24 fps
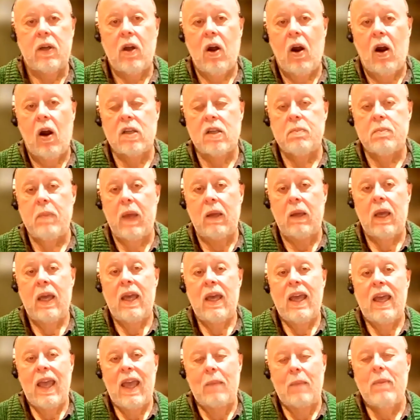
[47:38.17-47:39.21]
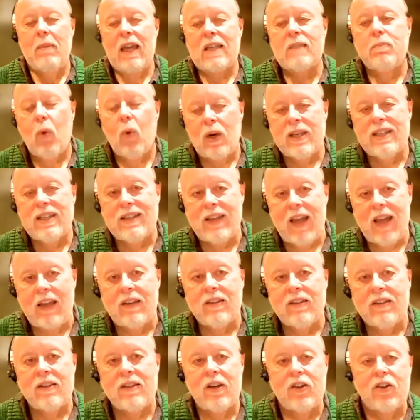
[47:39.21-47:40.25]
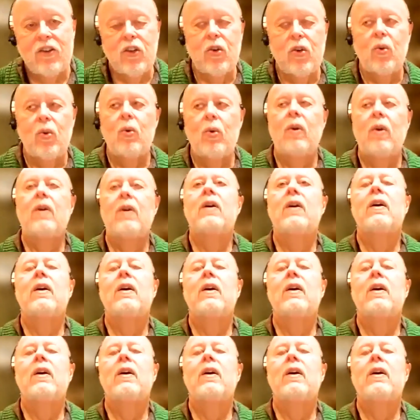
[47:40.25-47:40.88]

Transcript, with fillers: cars make it makes more sense to do